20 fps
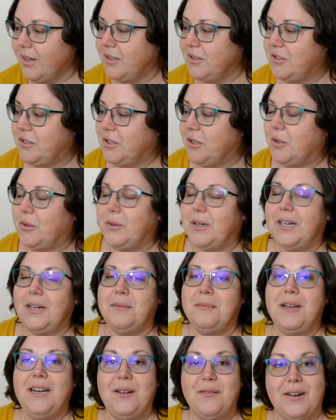
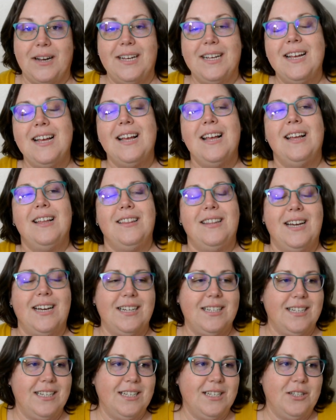So, anyway,
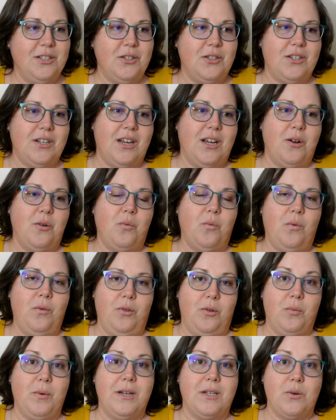that is
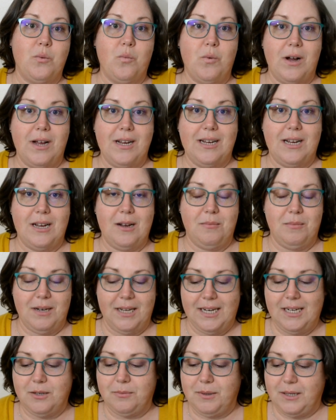the reason why I am
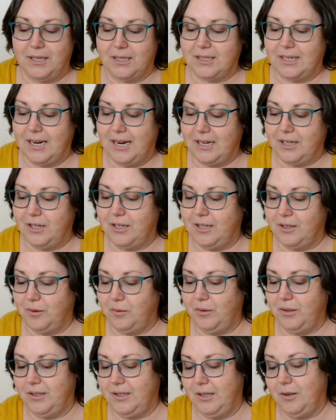late, because I had
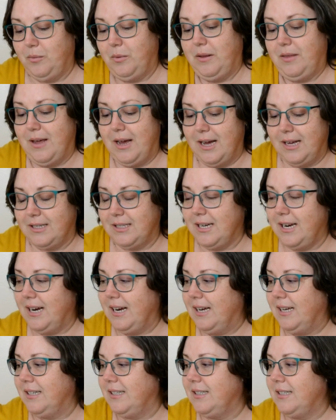to deal with that,
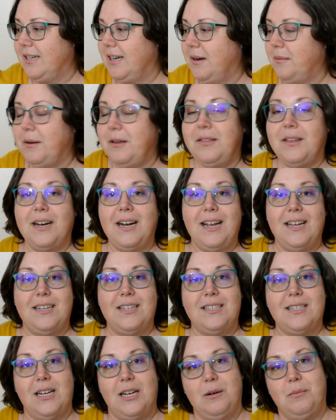and then I had
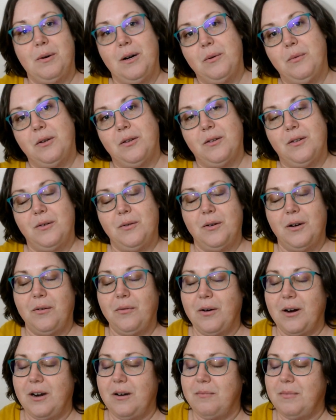to celebrate with a
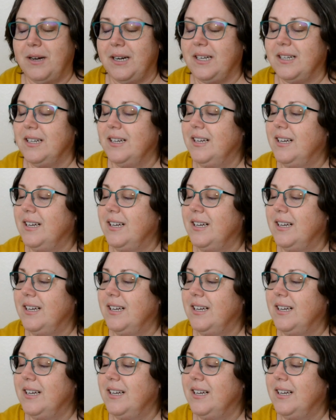friend of mine.